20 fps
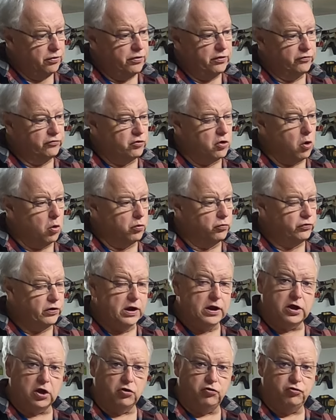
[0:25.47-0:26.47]
This
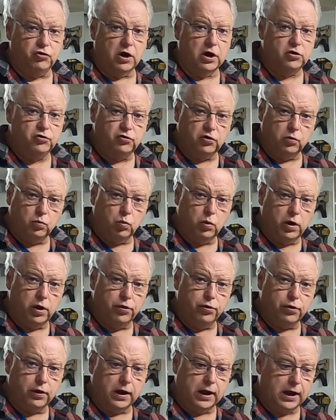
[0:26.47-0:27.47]
goes in conjunction
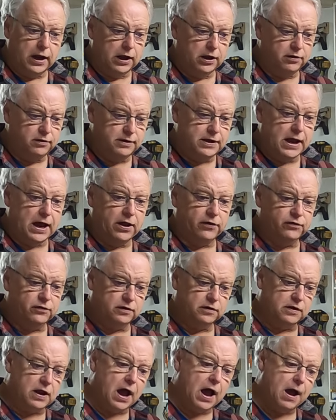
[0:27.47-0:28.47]
with a
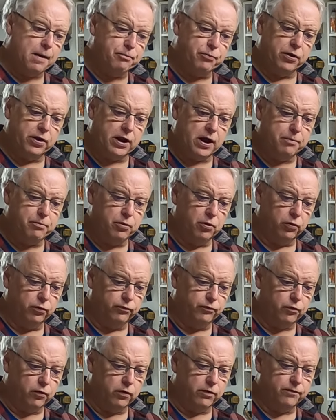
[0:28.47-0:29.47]
desktop that I
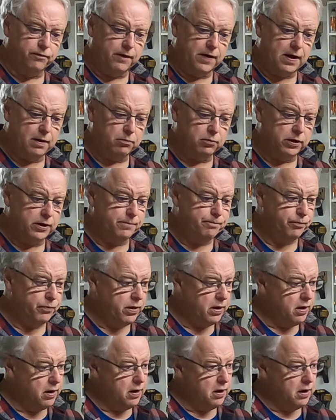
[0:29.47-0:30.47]
built for a family.